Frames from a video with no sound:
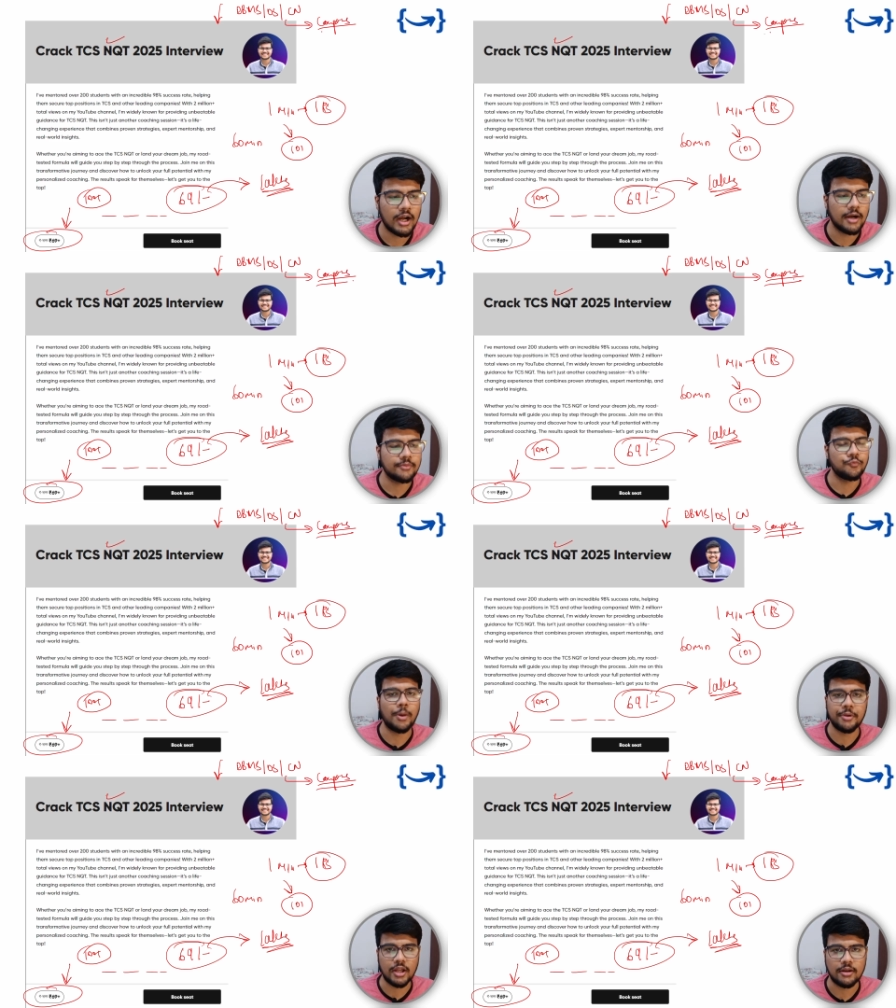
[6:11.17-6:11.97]

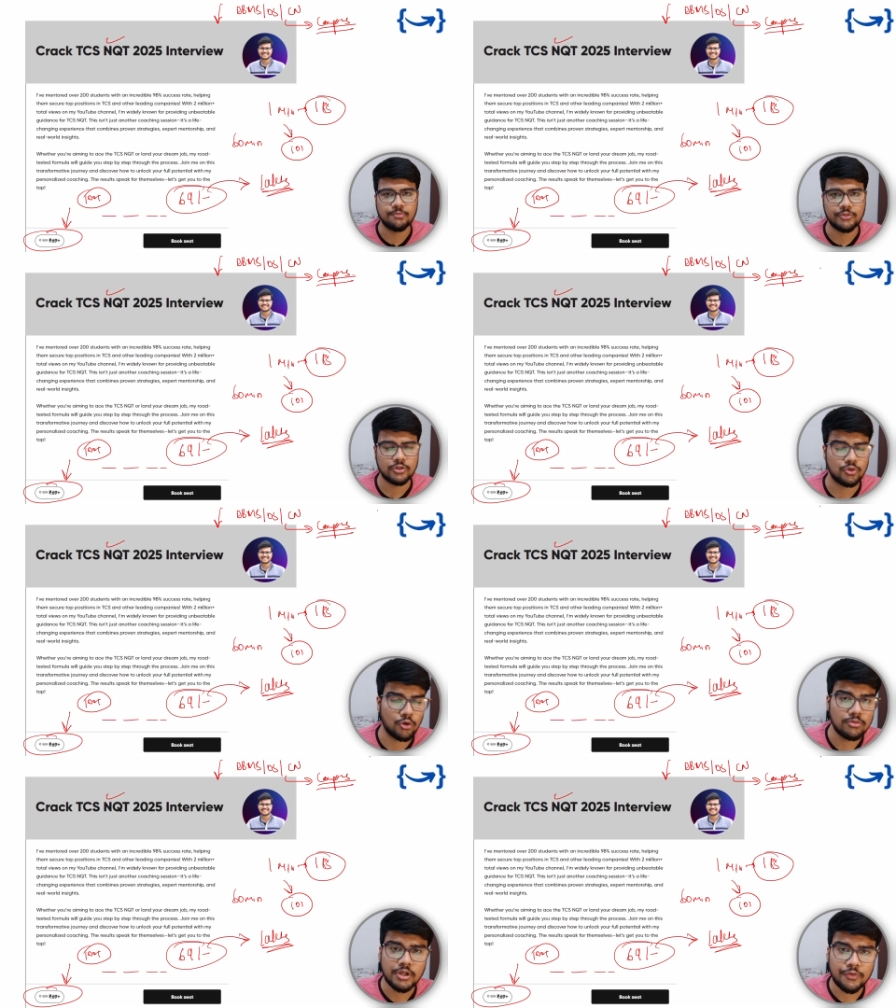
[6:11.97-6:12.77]
webinar.
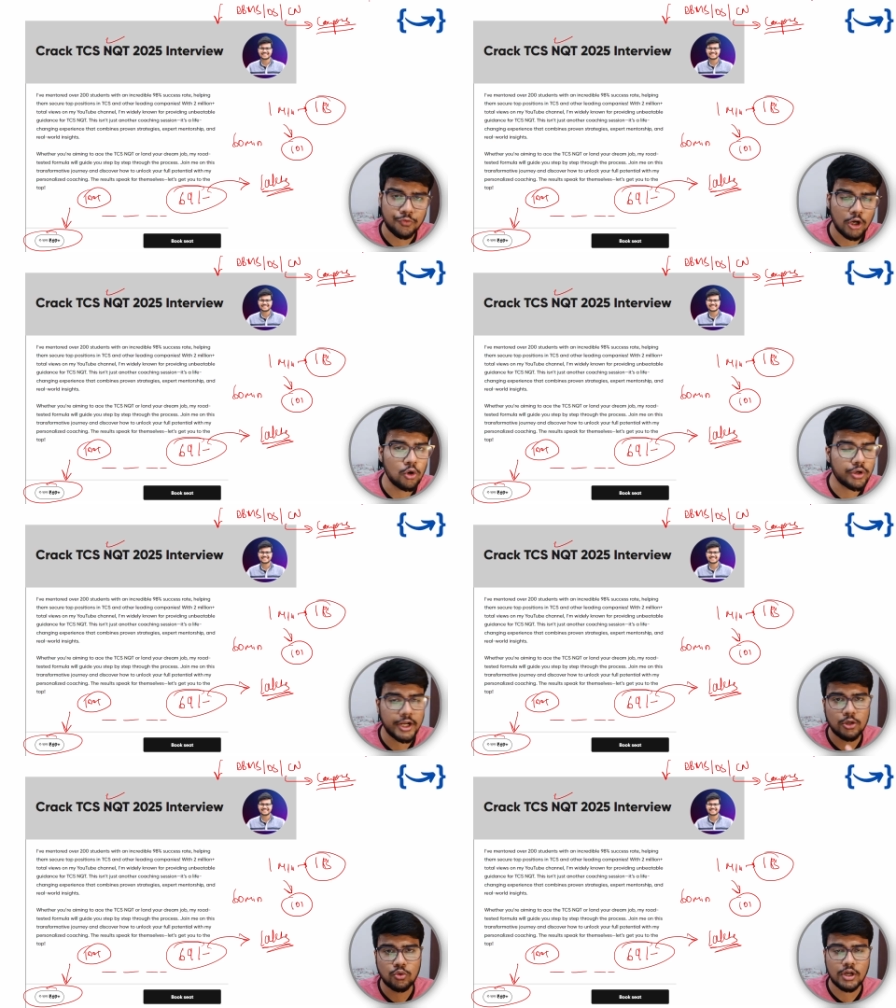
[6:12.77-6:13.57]
So if you're
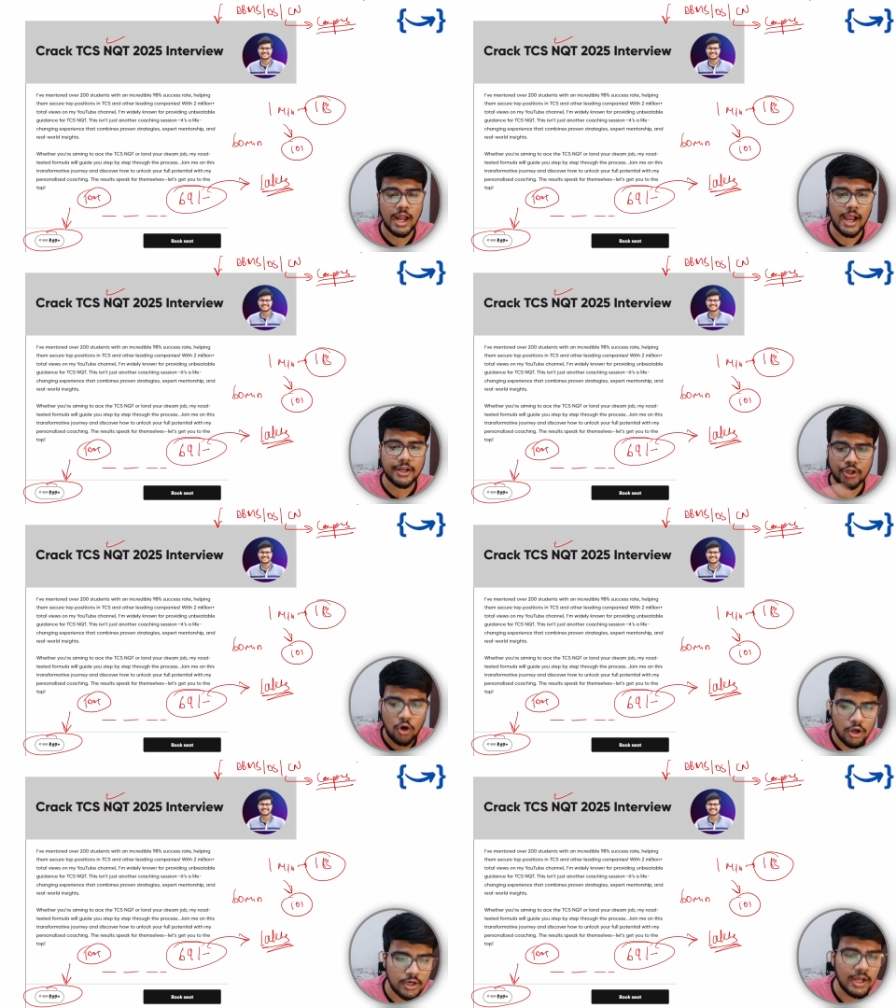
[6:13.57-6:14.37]
looking to crack
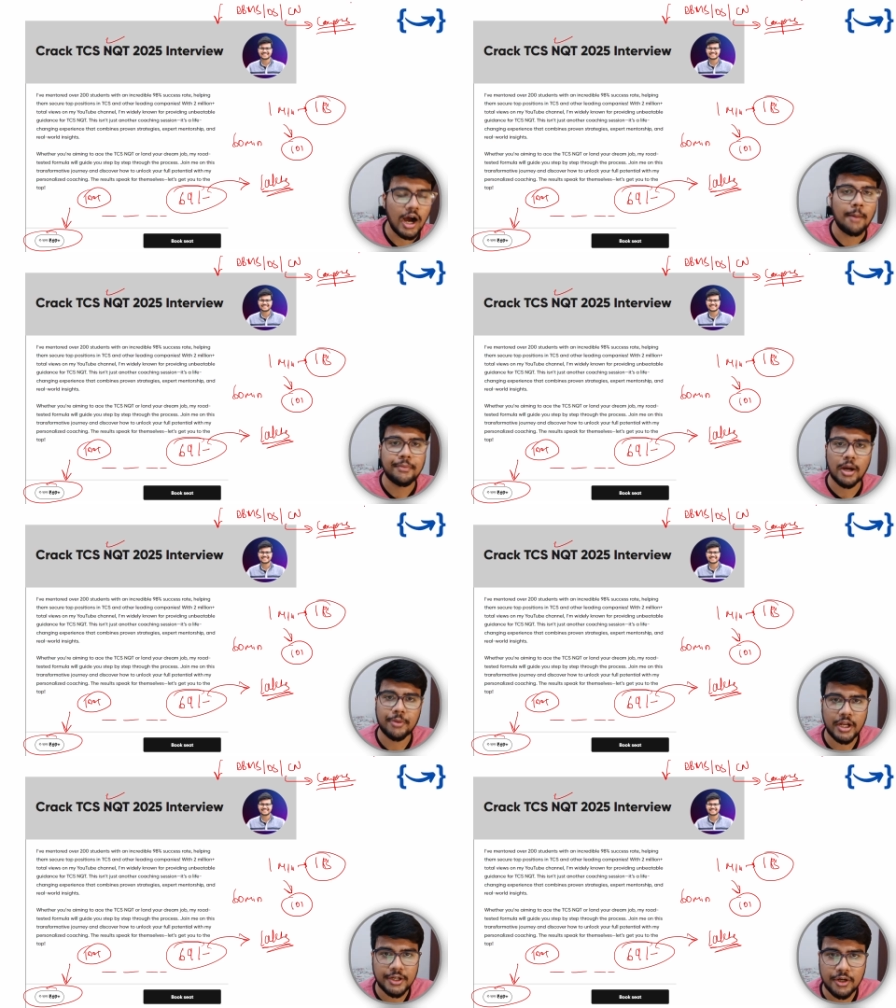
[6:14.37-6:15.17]
your
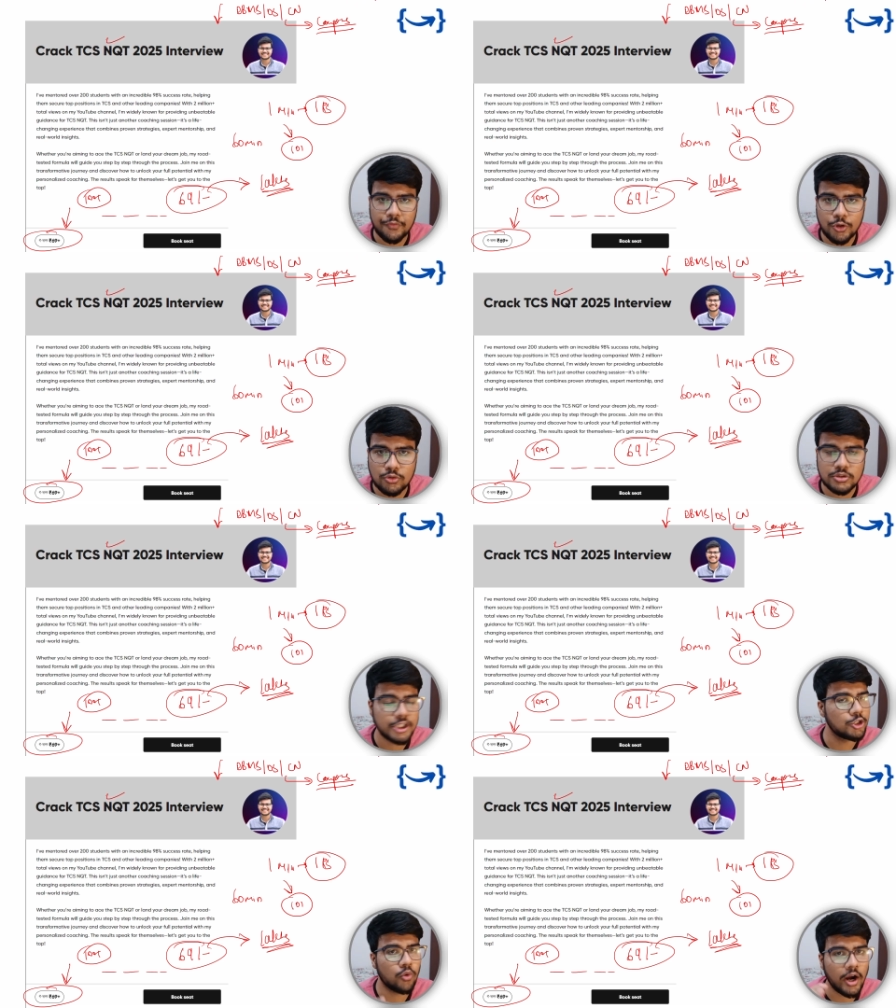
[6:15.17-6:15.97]
upcoming
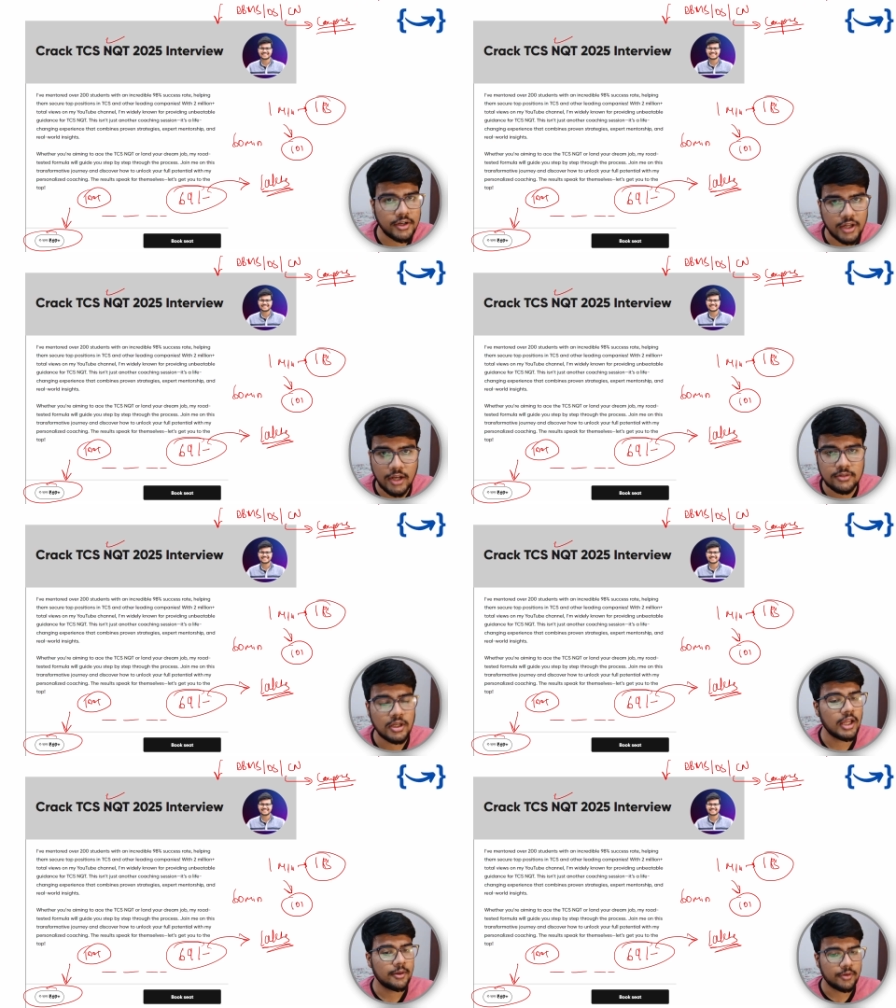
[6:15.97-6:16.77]
interviews, you are done.